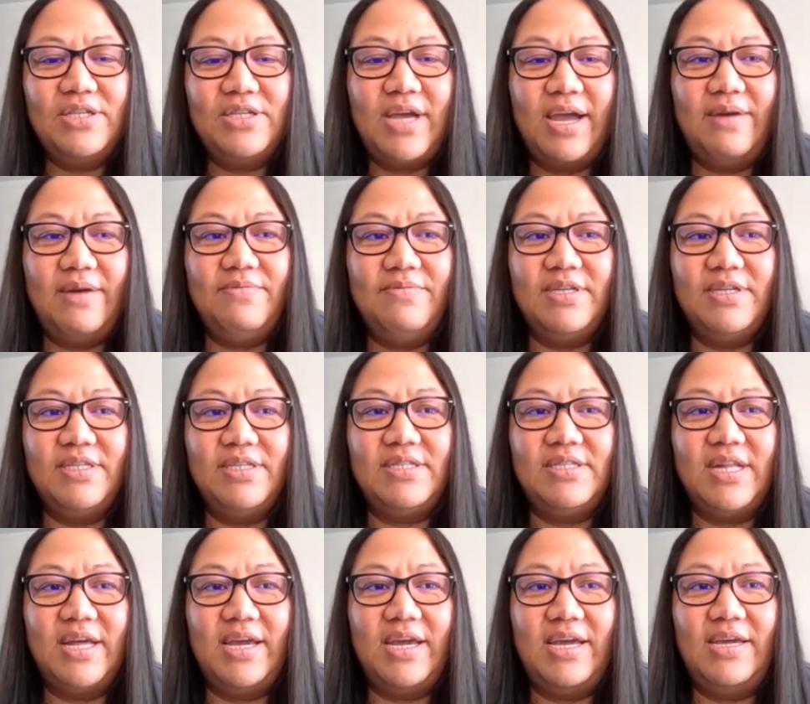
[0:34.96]
So I
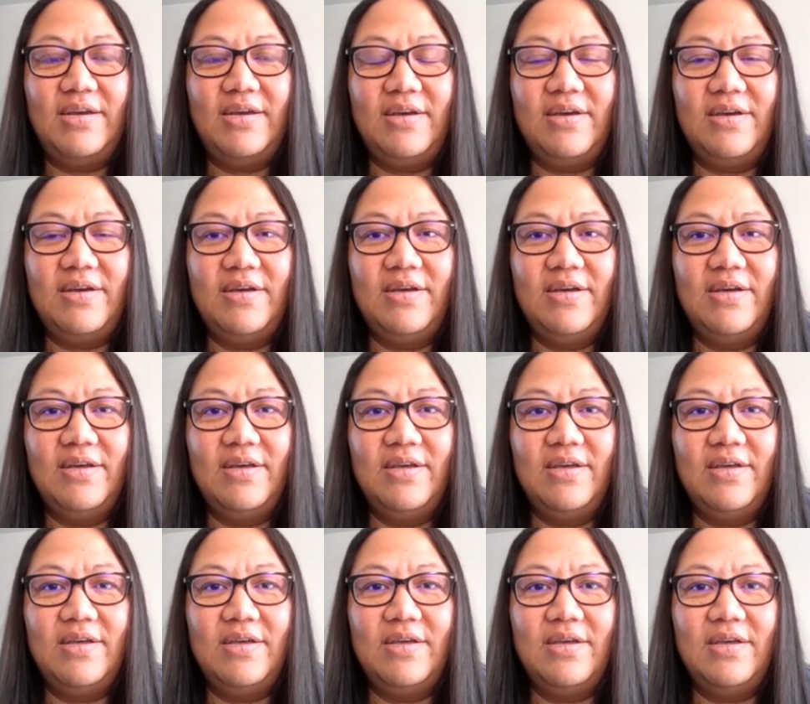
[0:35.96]
was like,
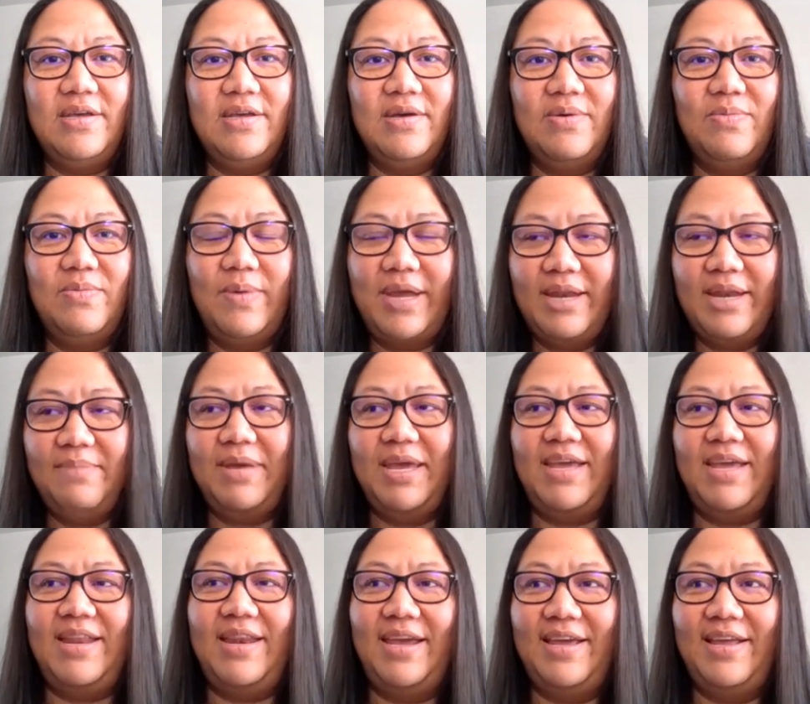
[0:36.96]
wait a
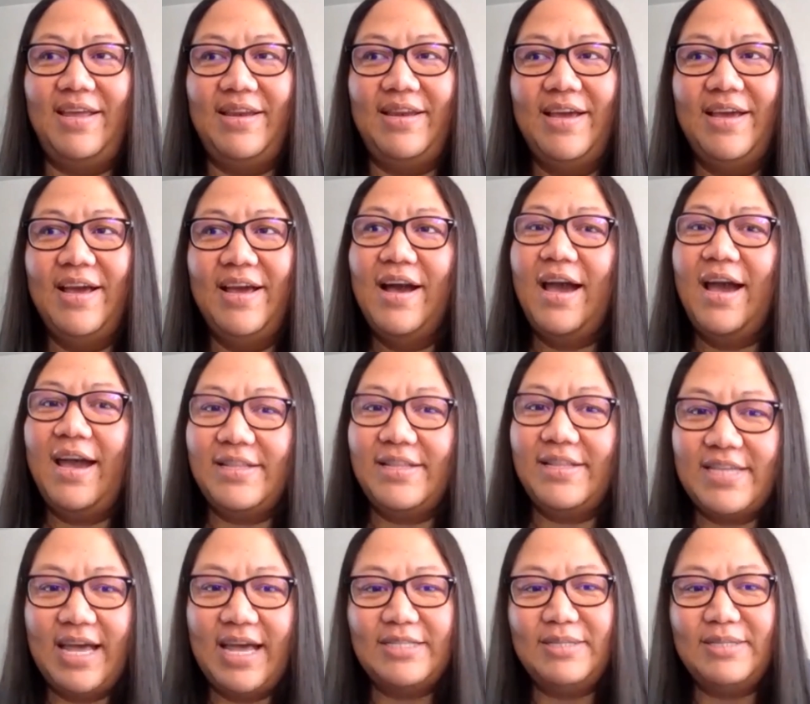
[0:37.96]
minute. I
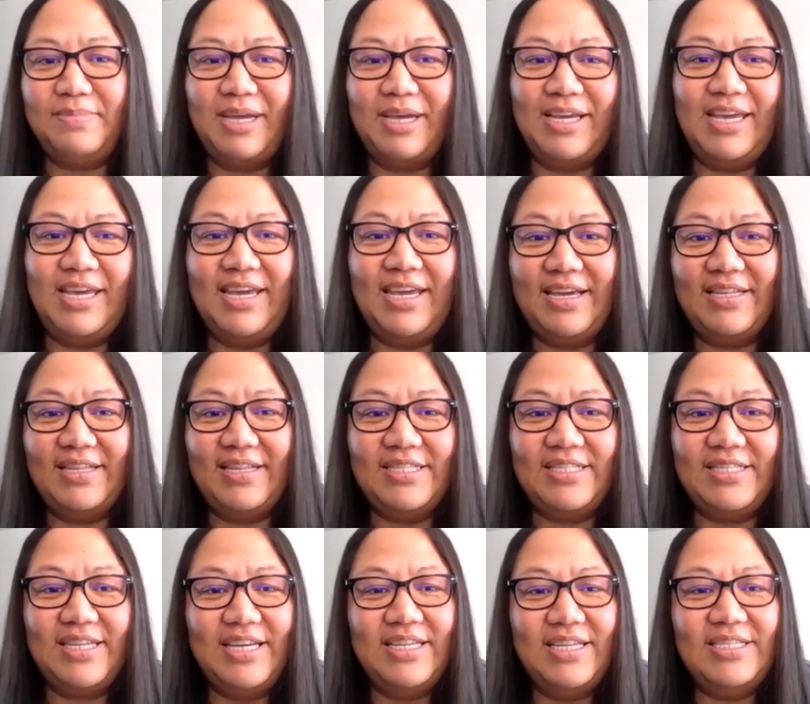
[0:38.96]
had to ask my
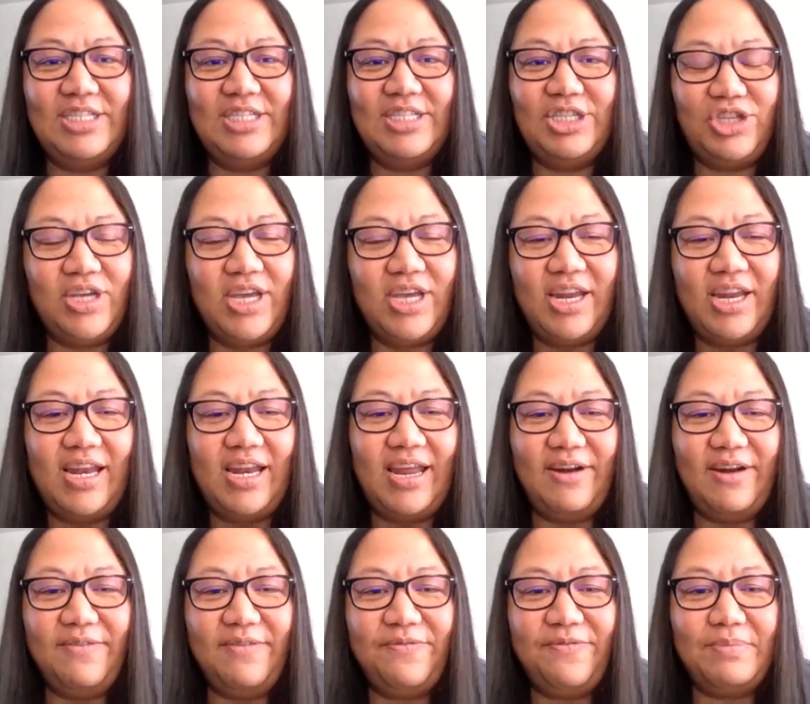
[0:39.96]
kids, did you get a
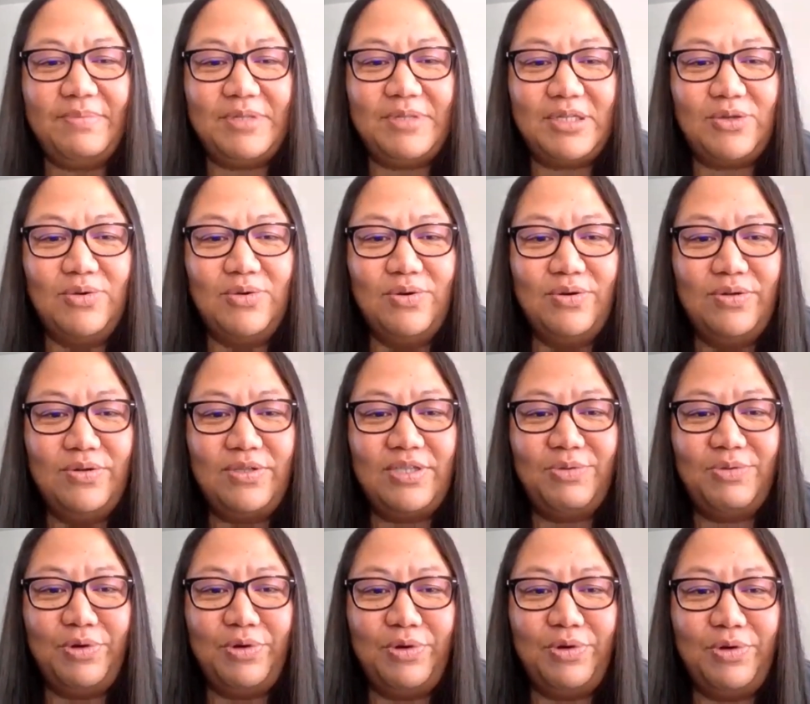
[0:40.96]
letter from
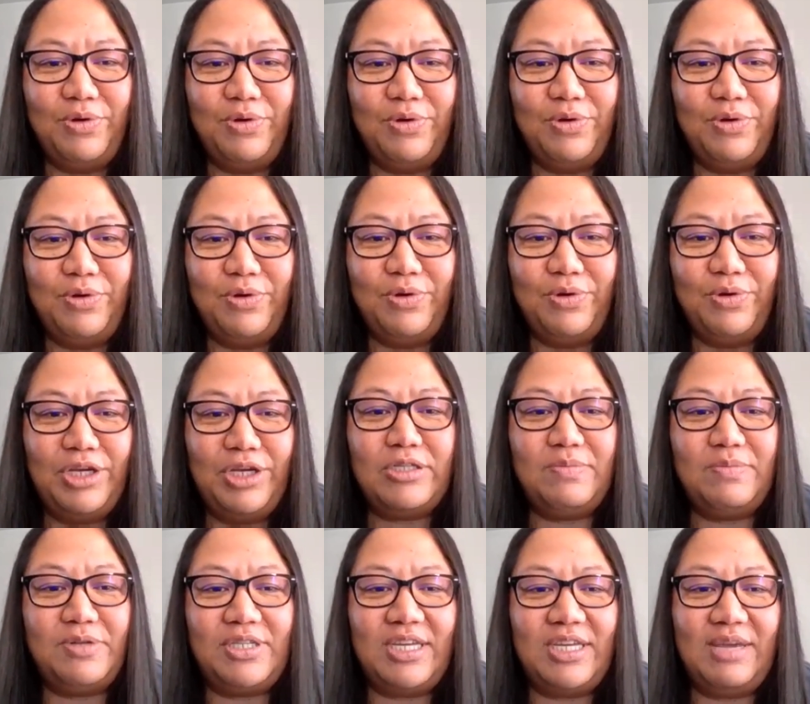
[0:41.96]
school? Were
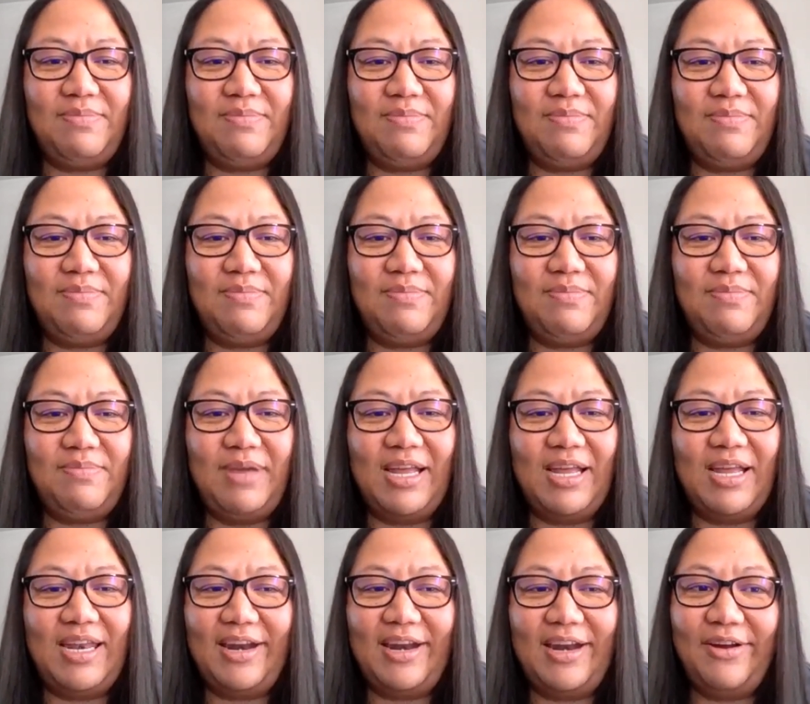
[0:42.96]
you supposed to give me a
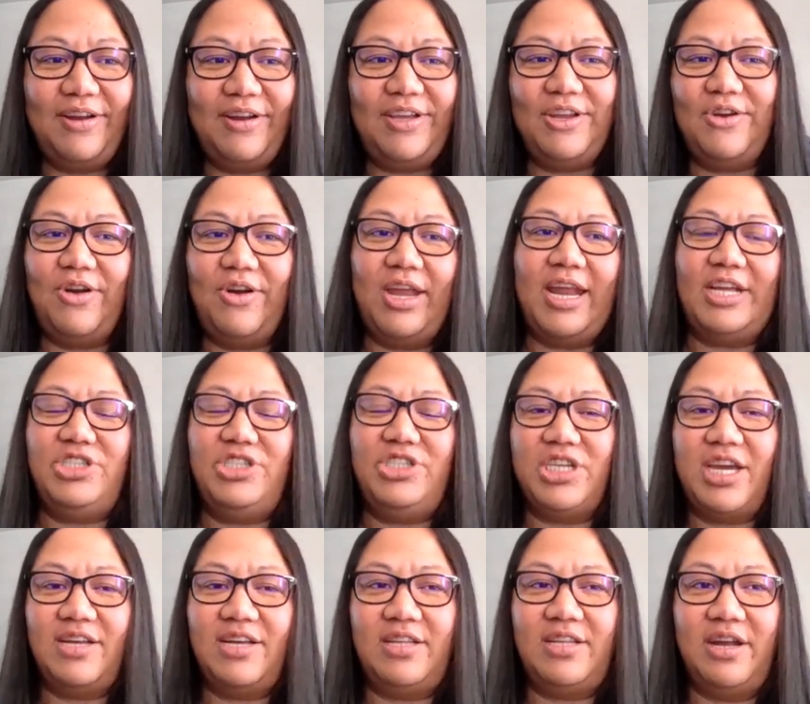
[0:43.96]
letter? You know, and I
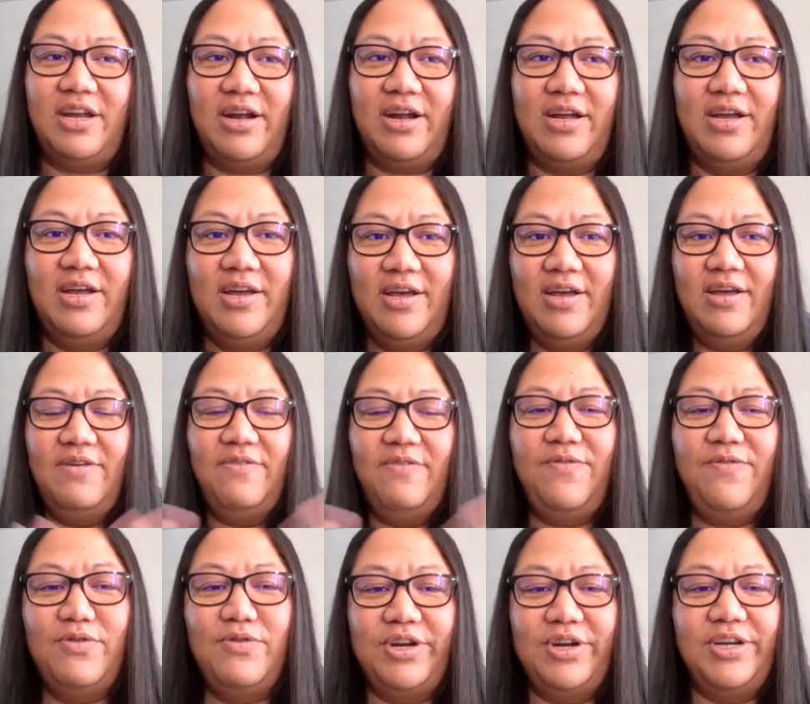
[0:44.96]
checked their
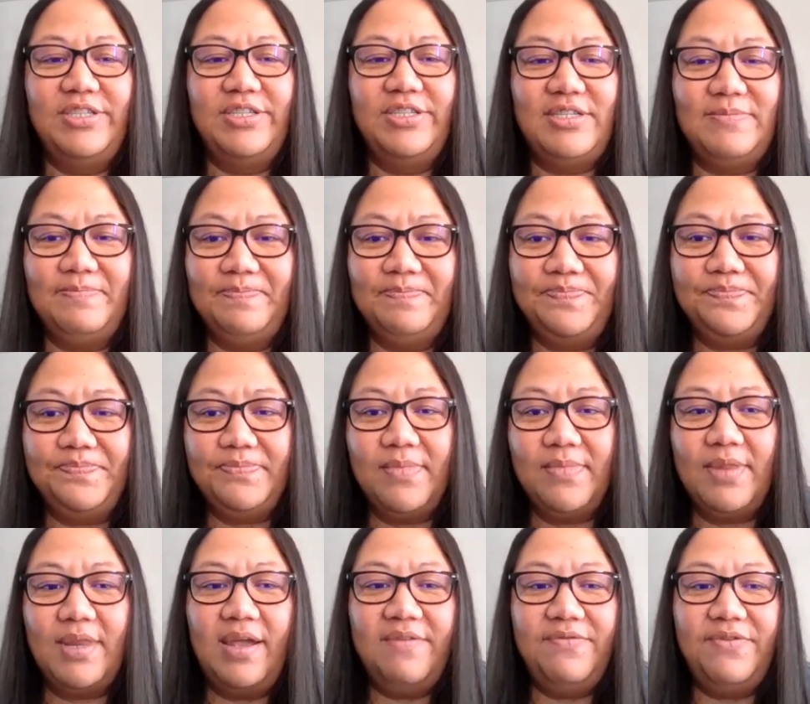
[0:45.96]
folders
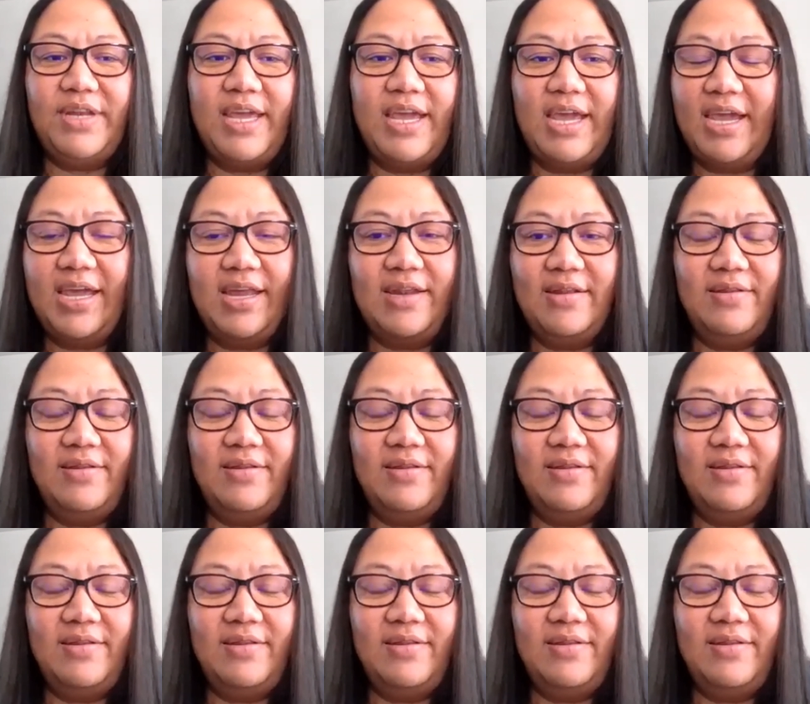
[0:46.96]
every day and